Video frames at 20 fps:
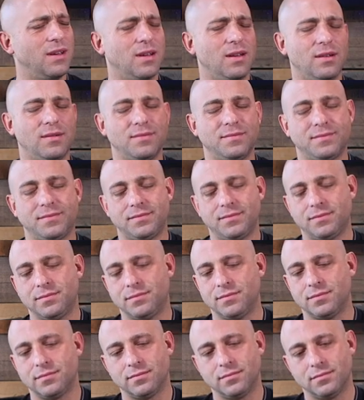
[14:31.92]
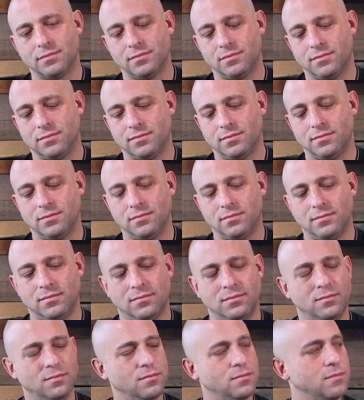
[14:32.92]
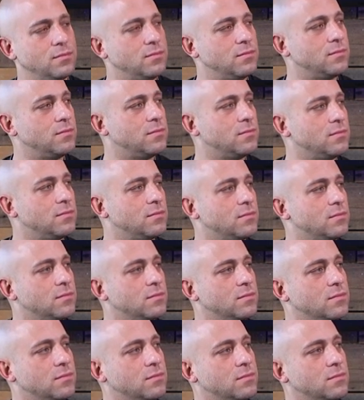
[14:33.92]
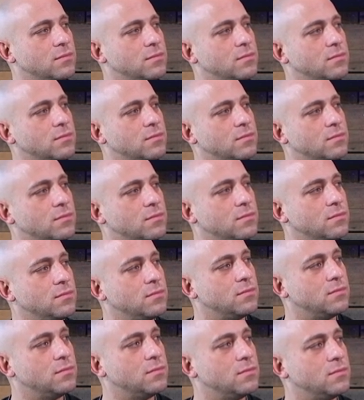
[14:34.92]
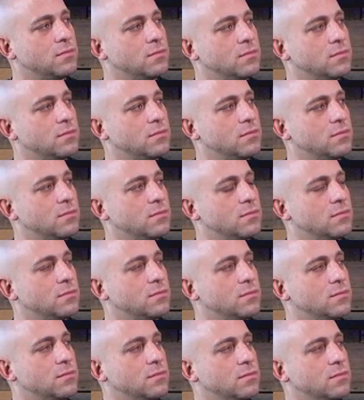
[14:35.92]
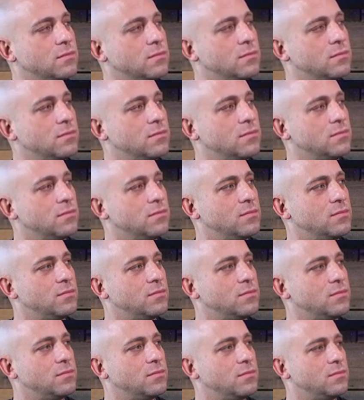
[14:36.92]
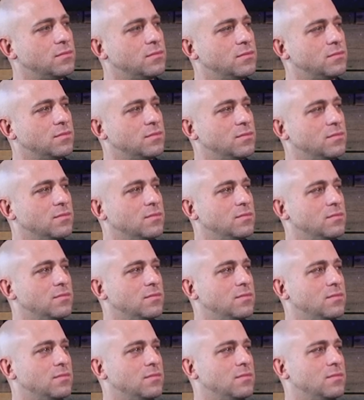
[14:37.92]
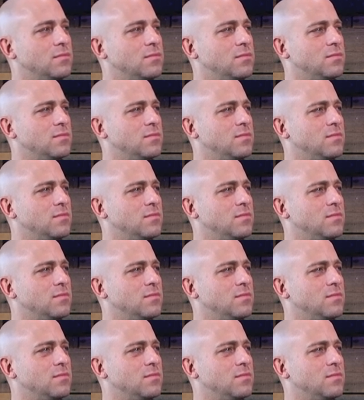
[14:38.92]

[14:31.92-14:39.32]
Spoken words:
(silent)